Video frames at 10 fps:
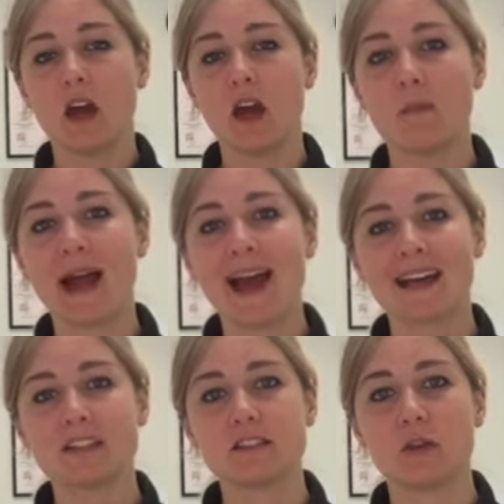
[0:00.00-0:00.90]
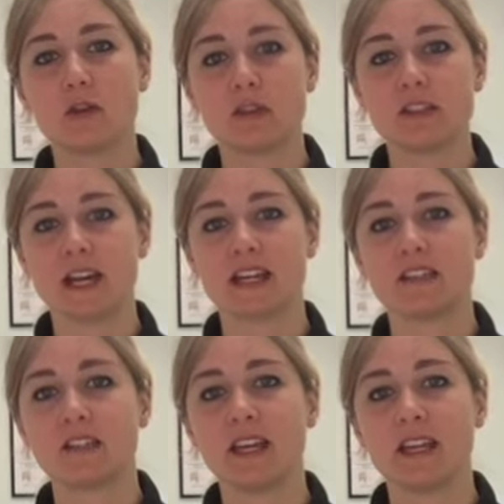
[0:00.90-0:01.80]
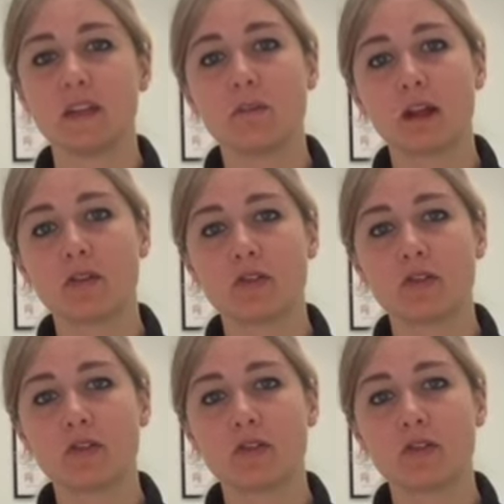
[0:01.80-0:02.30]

hands-on contact and getting the blood